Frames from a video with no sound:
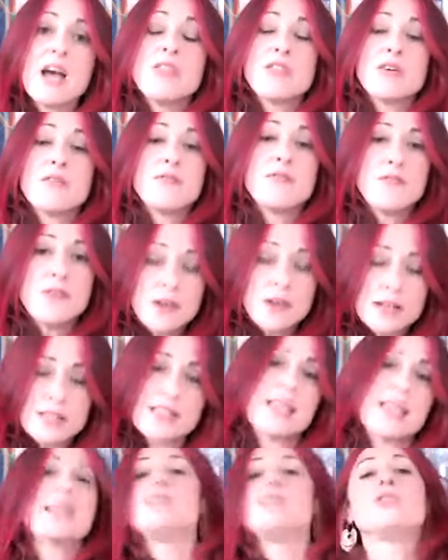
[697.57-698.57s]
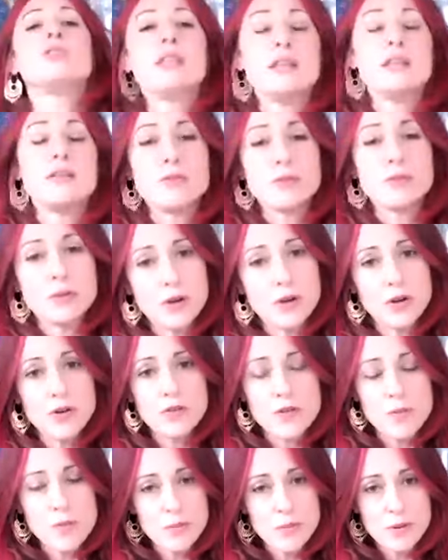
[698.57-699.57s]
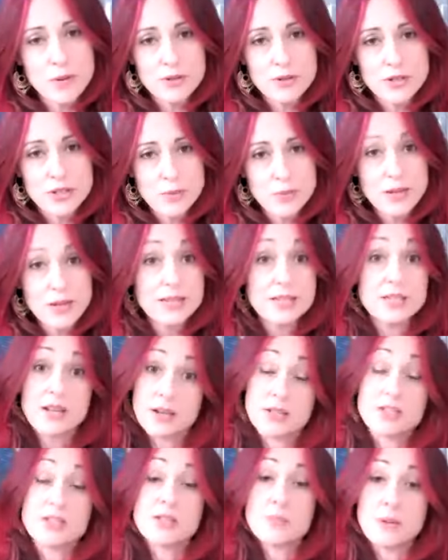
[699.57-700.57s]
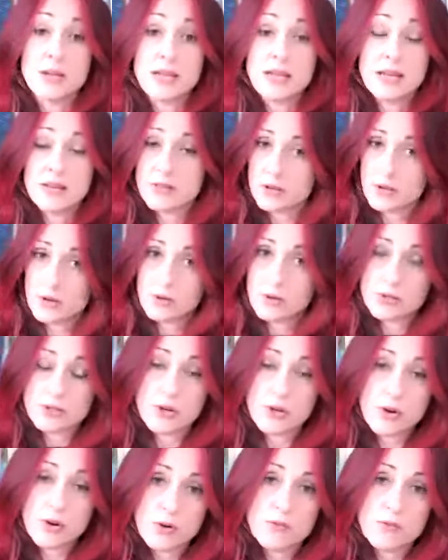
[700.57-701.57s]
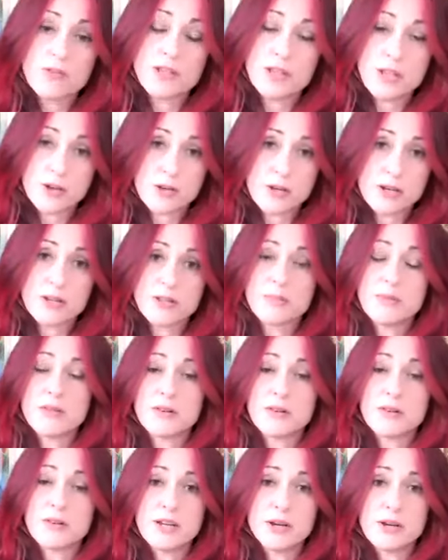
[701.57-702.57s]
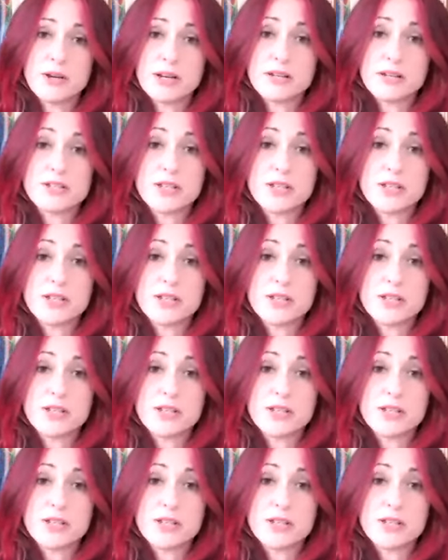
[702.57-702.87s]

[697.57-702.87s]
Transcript: the first entry level of my membership is going to be the cost of the yoga, the monthly yoga.